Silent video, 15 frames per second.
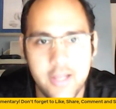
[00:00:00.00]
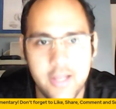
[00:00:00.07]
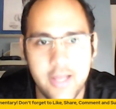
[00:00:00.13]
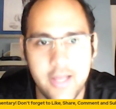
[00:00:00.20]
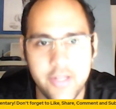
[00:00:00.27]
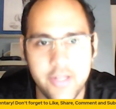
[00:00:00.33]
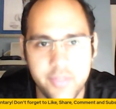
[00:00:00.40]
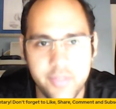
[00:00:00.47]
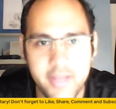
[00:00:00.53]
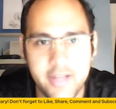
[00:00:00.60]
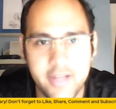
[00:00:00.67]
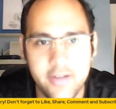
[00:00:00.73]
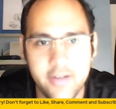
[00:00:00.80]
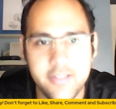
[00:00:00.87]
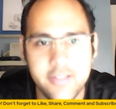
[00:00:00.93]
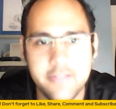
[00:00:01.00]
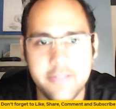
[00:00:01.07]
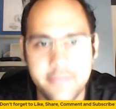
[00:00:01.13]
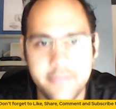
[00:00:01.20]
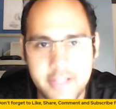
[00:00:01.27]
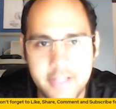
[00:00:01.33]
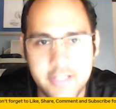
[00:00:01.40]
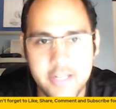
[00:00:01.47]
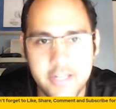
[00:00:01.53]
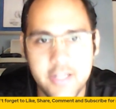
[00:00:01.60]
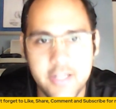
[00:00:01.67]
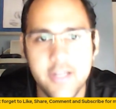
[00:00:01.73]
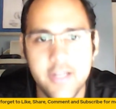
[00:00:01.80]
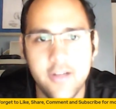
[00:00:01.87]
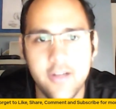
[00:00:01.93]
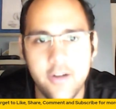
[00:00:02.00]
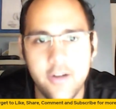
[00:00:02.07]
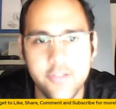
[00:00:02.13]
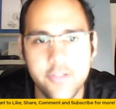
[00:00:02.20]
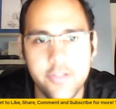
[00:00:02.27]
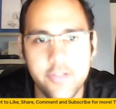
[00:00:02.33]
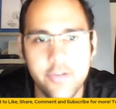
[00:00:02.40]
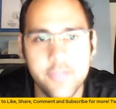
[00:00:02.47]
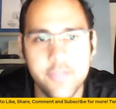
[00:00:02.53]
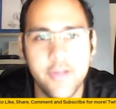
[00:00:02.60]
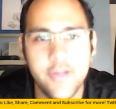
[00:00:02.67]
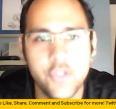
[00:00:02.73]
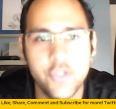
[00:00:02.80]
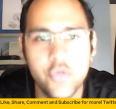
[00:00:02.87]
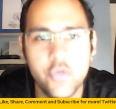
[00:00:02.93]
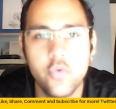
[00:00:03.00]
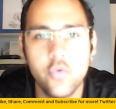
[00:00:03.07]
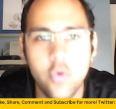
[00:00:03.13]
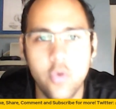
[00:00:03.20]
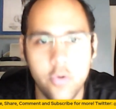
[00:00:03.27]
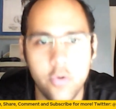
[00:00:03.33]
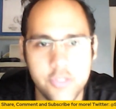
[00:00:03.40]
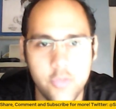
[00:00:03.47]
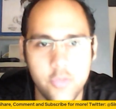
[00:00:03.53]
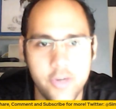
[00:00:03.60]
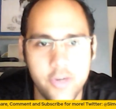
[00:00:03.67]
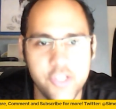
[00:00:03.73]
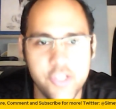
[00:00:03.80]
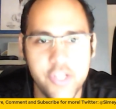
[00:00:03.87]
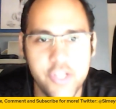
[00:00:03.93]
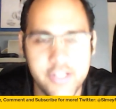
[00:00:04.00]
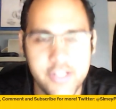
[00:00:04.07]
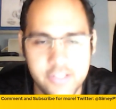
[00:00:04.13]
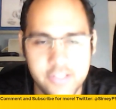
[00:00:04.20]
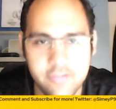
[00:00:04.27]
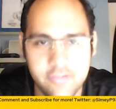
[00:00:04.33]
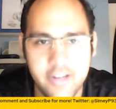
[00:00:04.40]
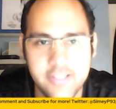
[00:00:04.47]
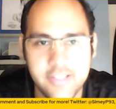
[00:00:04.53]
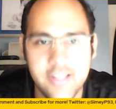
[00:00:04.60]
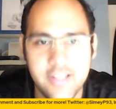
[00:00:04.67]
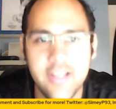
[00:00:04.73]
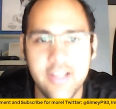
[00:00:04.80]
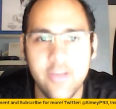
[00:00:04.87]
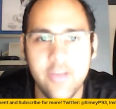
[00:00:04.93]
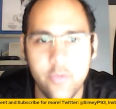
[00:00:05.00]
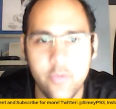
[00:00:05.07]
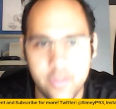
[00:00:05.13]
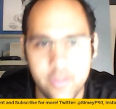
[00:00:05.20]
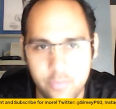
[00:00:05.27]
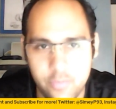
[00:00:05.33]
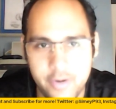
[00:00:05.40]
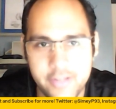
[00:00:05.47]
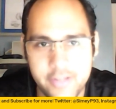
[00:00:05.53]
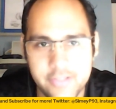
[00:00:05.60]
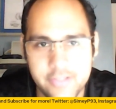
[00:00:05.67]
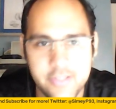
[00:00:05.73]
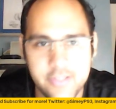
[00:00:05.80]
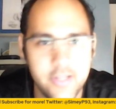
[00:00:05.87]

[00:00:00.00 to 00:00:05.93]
Jamaica defeated Honduras by 2-1, Jason Wright with a brace.